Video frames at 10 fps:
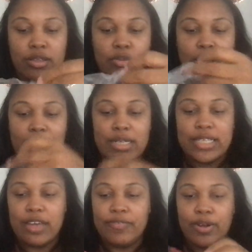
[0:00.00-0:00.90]
the wireless
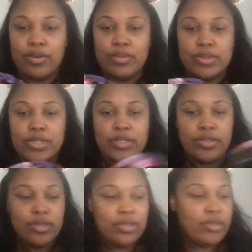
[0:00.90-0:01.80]
headphones
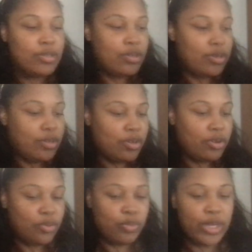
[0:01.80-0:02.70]

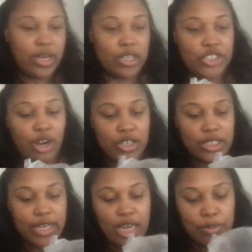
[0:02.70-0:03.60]
with a
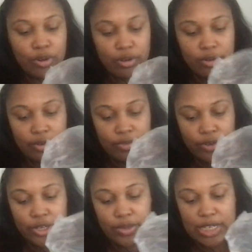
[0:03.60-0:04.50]
charging cable for
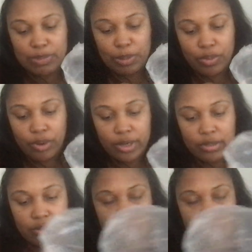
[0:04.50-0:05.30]
a USB port.